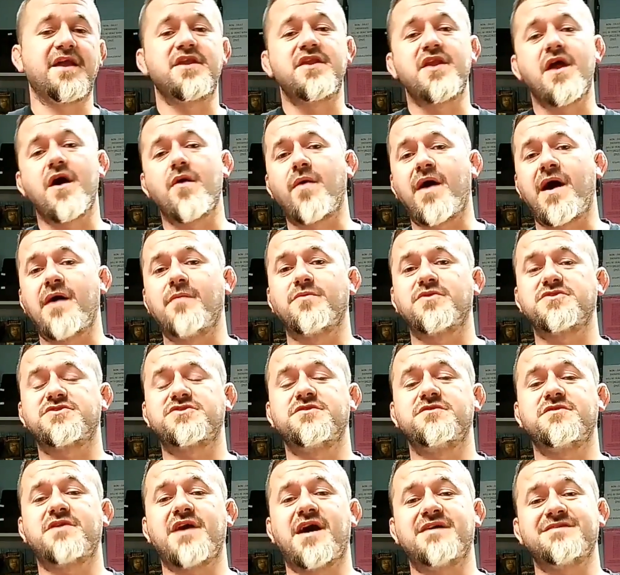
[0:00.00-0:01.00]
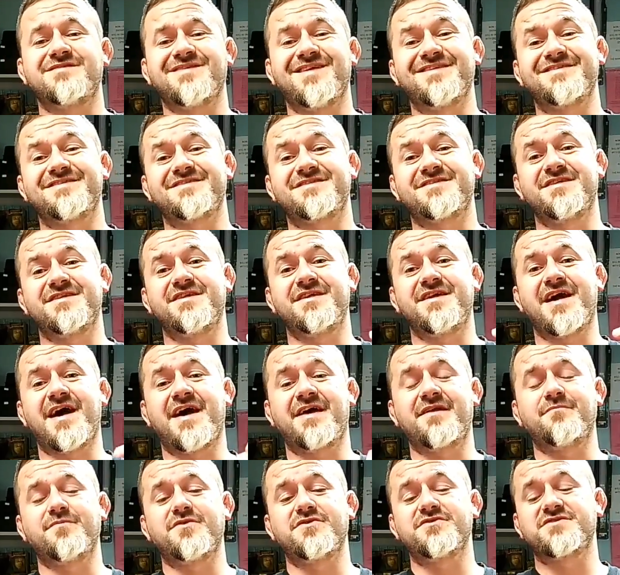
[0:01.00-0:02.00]
I know how much you guys like to see the
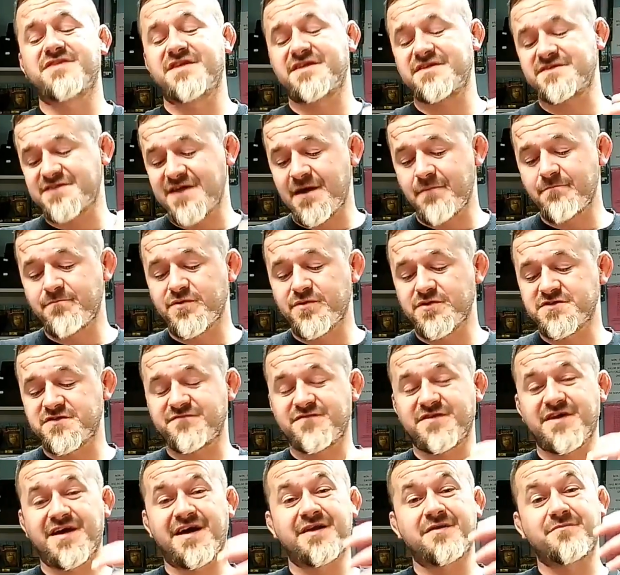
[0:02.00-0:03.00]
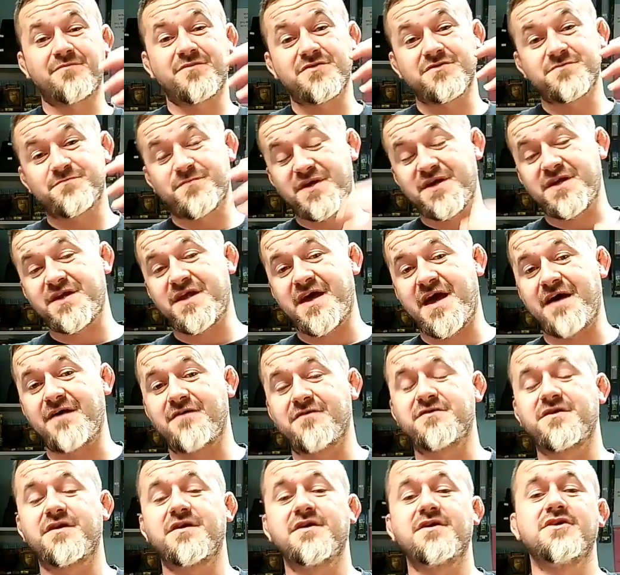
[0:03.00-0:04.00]
animals and examples of the animals being
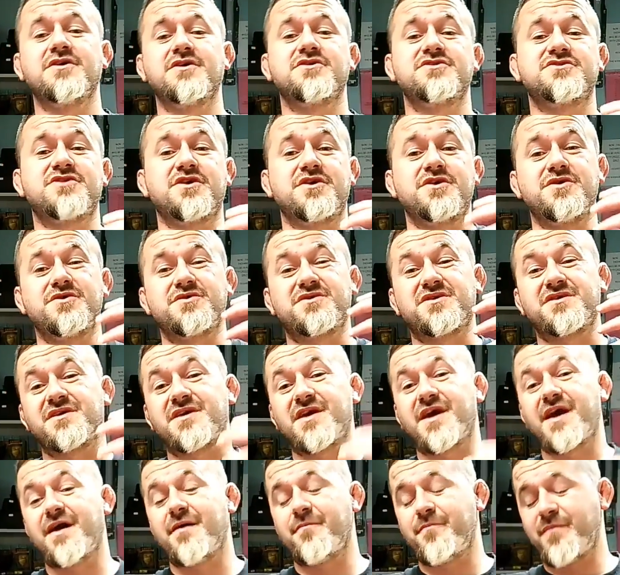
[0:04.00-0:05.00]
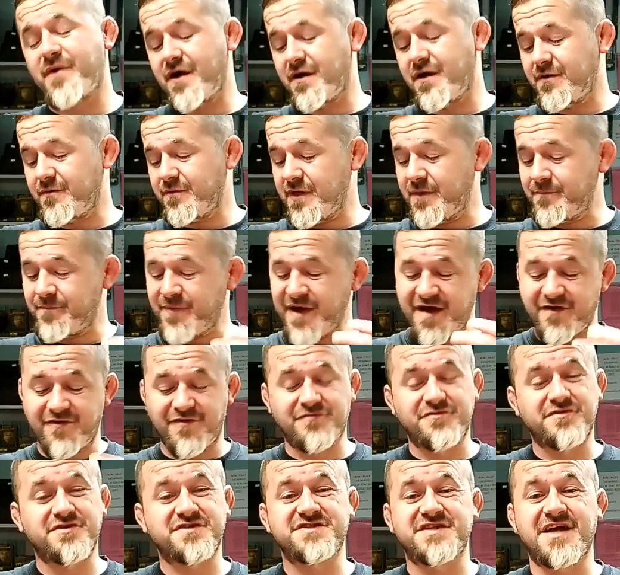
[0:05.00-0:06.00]
held so that you can get a
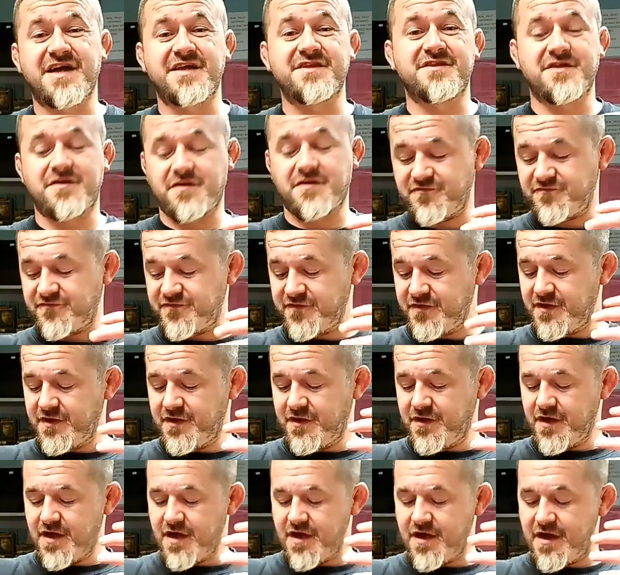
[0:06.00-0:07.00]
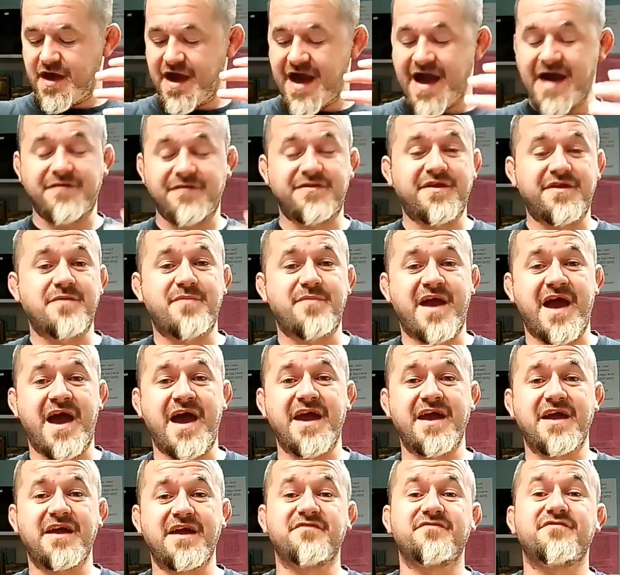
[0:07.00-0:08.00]
better understanding of how they
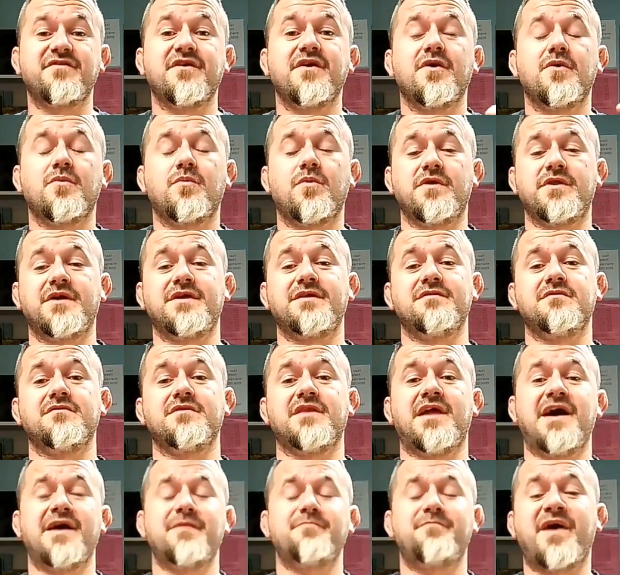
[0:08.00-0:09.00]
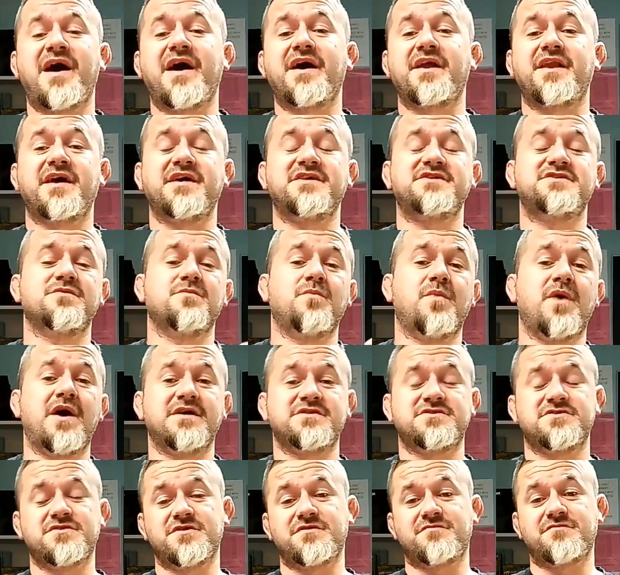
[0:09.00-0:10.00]
behave, what they look like, patternation
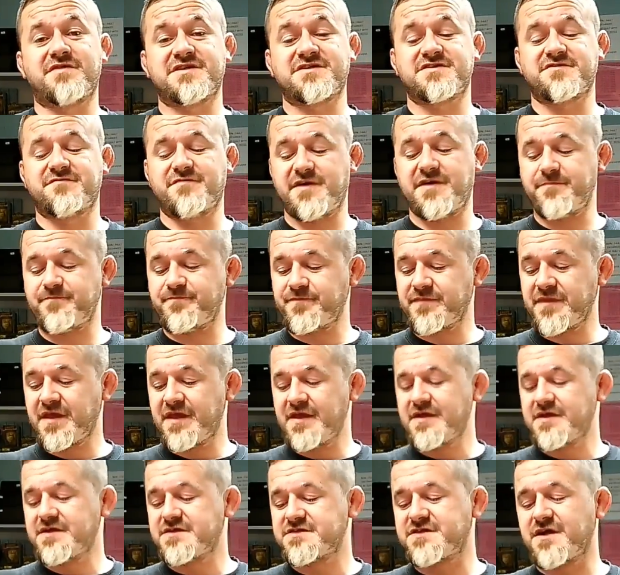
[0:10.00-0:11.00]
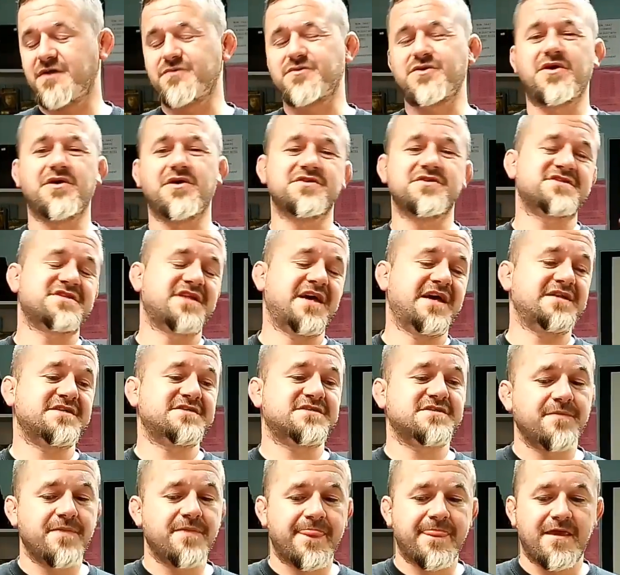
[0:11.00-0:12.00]
wise, all the rest of it. So corn
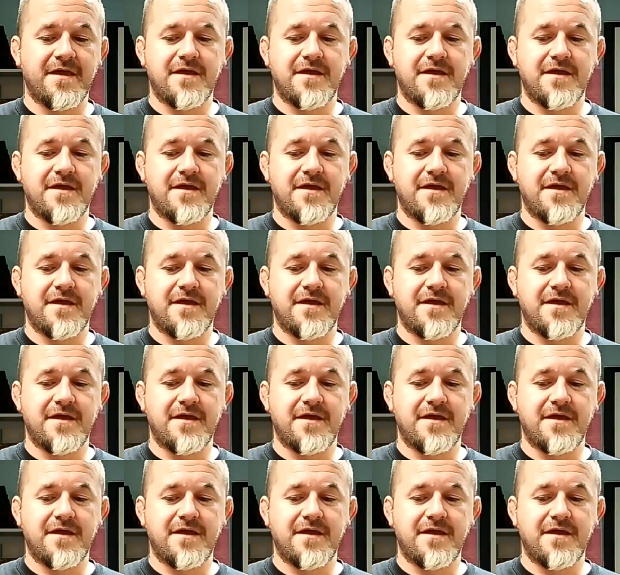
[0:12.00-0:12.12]
snakes